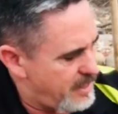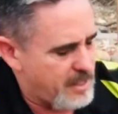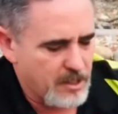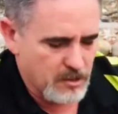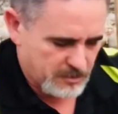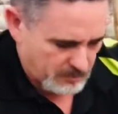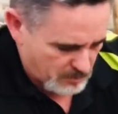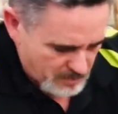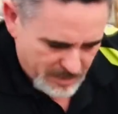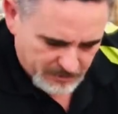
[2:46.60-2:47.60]
Here are some
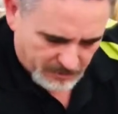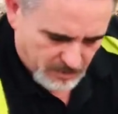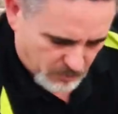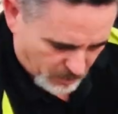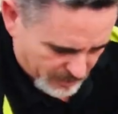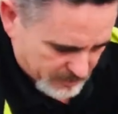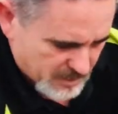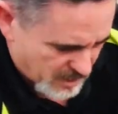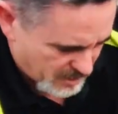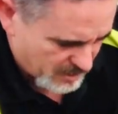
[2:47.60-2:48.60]
amazing upgrades
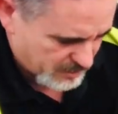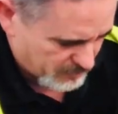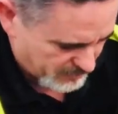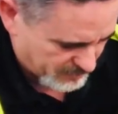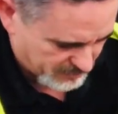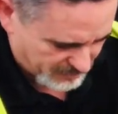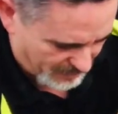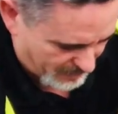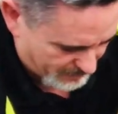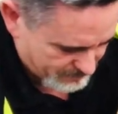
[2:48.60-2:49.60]
to this design.